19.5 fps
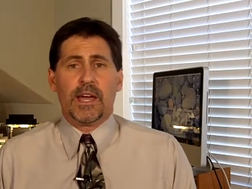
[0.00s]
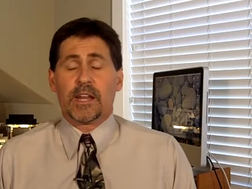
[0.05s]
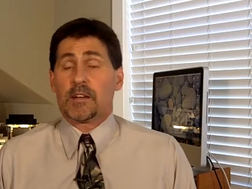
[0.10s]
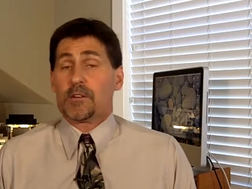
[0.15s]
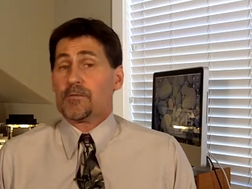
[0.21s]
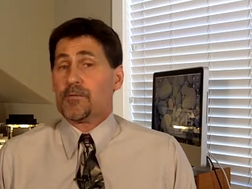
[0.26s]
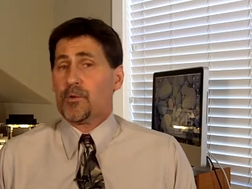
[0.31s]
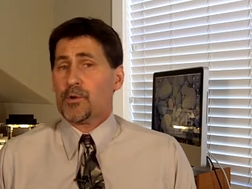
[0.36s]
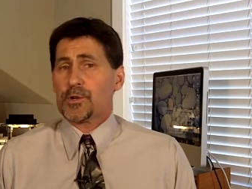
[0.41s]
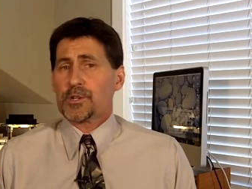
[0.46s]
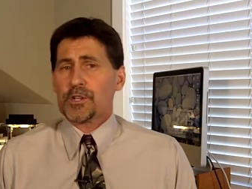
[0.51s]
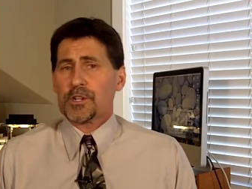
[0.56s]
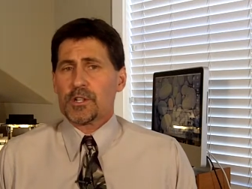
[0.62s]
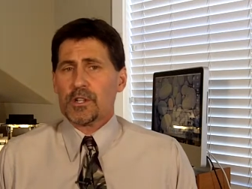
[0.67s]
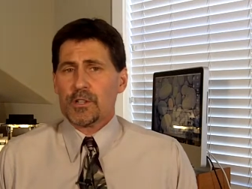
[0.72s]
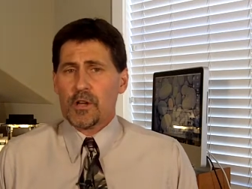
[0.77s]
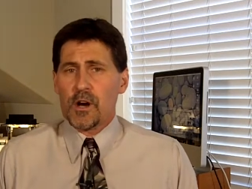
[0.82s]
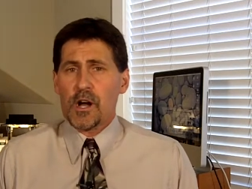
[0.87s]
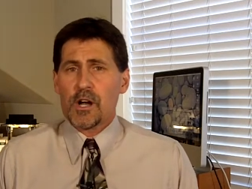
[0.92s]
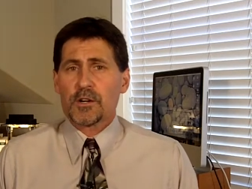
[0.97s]
and,
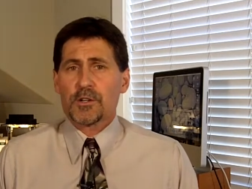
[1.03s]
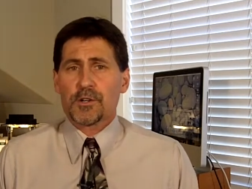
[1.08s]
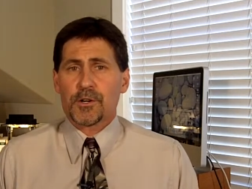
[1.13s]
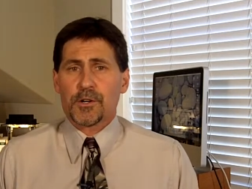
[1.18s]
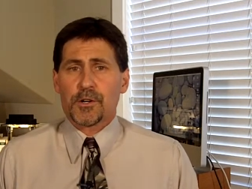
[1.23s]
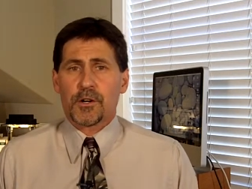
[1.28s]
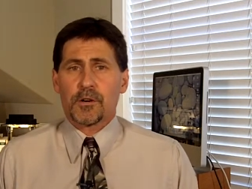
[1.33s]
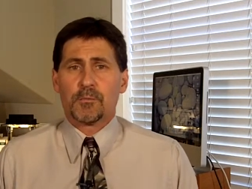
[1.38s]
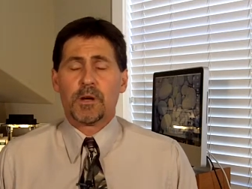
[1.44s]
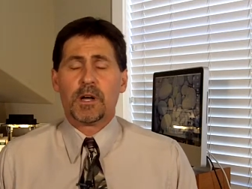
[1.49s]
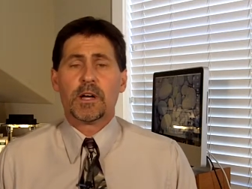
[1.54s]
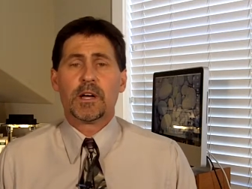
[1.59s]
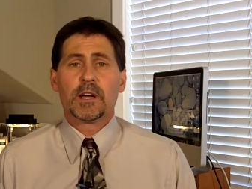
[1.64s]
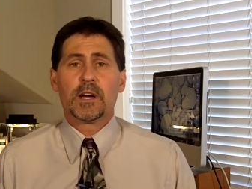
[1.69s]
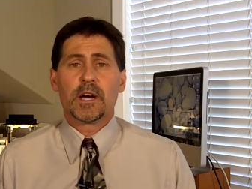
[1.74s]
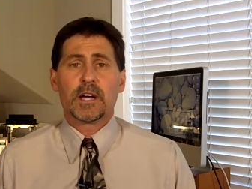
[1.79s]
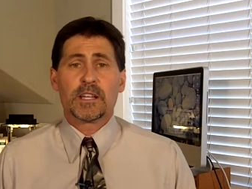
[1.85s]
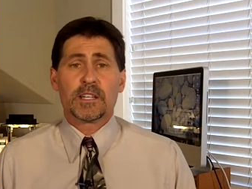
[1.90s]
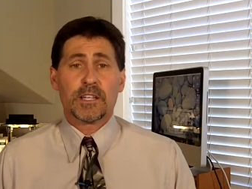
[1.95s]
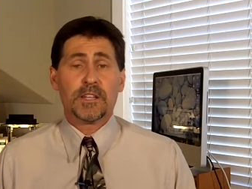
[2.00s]
unfortunately, long-term
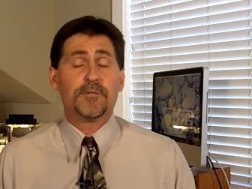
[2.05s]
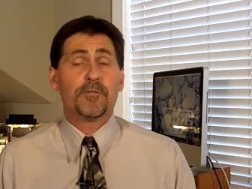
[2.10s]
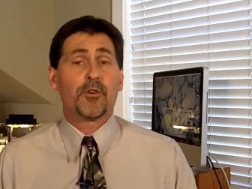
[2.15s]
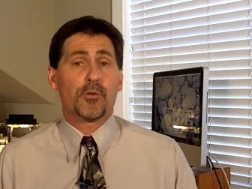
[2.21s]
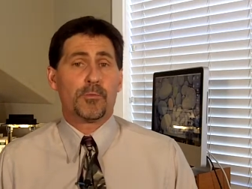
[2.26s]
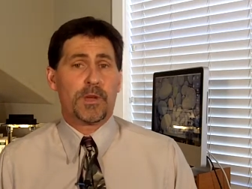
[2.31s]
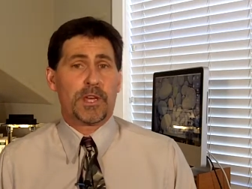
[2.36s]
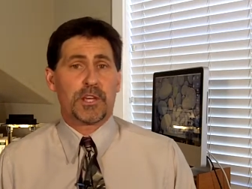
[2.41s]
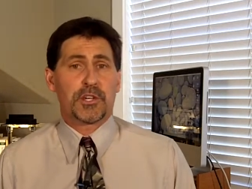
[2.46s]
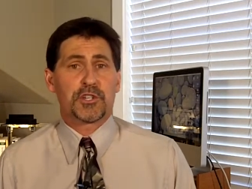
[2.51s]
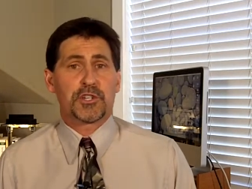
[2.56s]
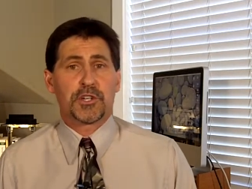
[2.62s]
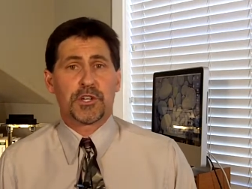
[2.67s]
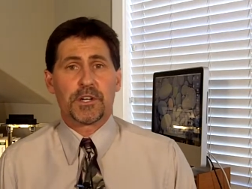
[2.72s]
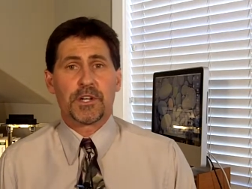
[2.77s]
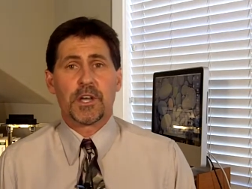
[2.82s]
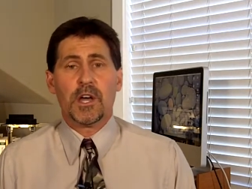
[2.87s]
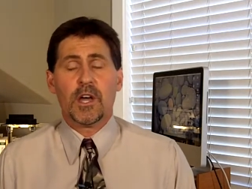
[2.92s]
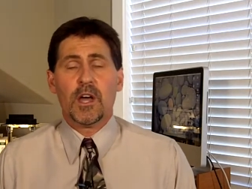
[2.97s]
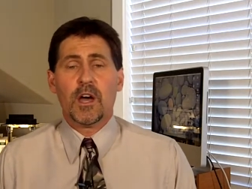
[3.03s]

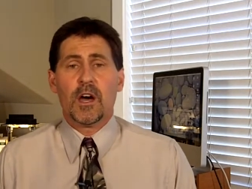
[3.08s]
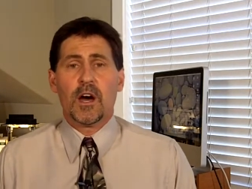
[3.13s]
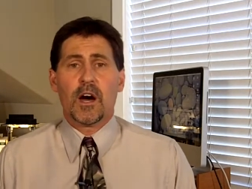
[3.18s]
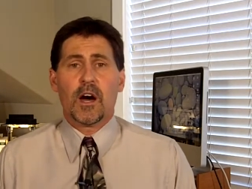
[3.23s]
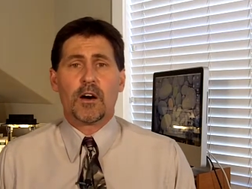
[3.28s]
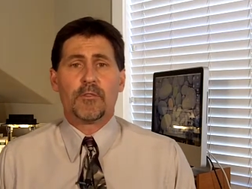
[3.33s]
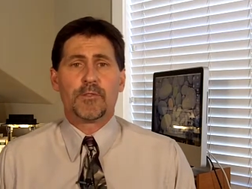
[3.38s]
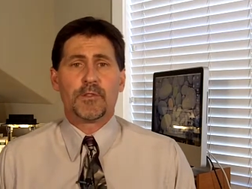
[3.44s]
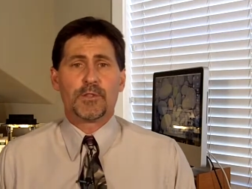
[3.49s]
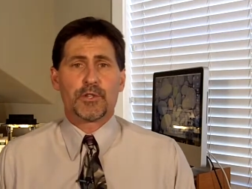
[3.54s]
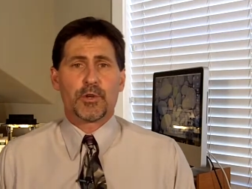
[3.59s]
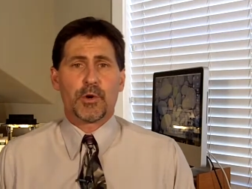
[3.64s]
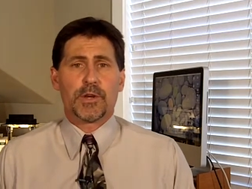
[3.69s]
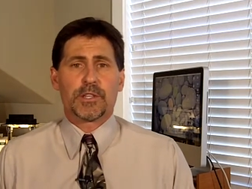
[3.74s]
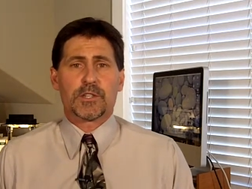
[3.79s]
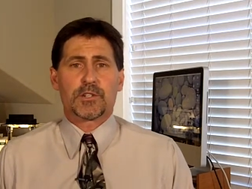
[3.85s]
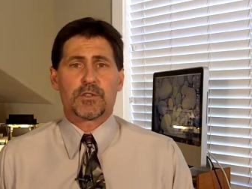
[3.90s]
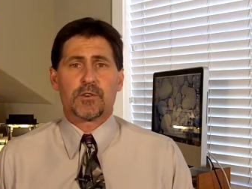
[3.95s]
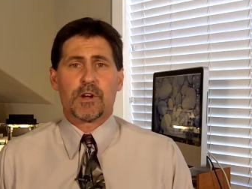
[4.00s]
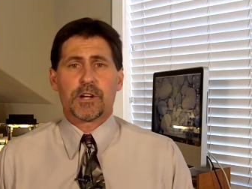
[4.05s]
deformation of the
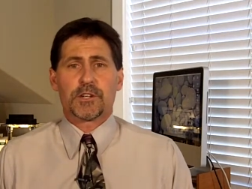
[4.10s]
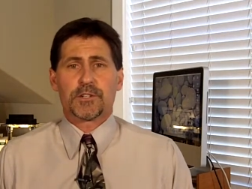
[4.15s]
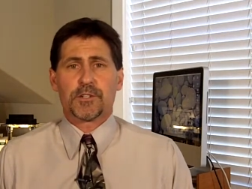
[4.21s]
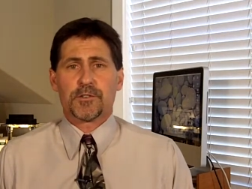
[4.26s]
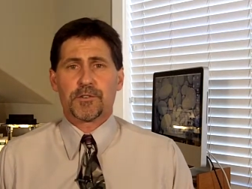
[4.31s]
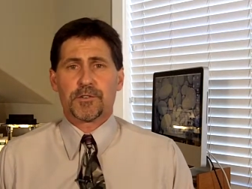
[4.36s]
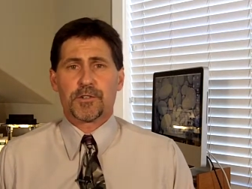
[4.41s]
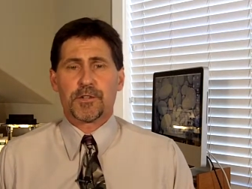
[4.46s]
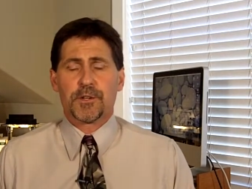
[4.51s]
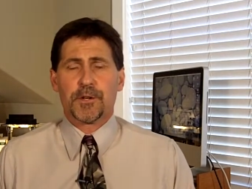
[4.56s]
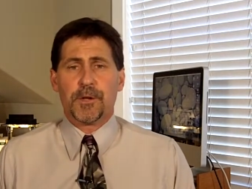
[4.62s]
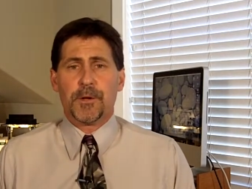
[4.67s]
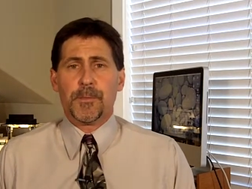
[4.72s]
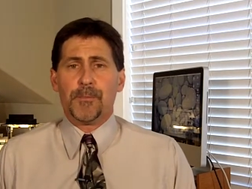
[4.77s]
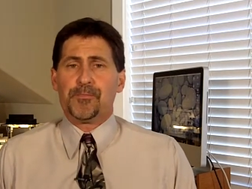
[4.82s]
joint structures.